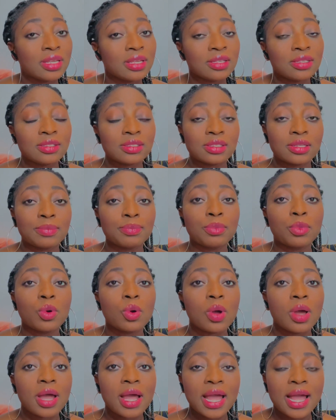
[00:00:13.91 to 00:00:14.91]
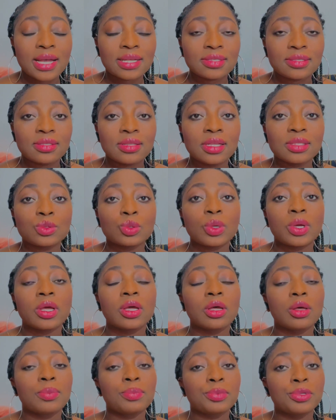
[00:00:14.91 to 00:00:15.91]
Simple hacks that will
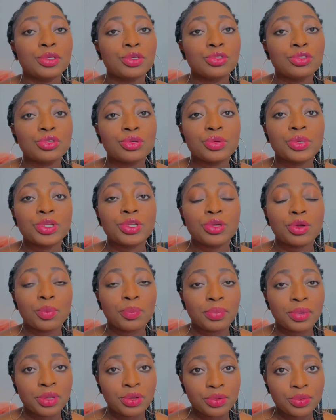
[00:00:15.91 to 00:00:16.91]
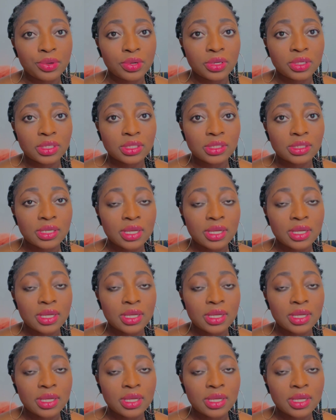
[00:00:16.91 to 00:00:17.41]
help you during your period.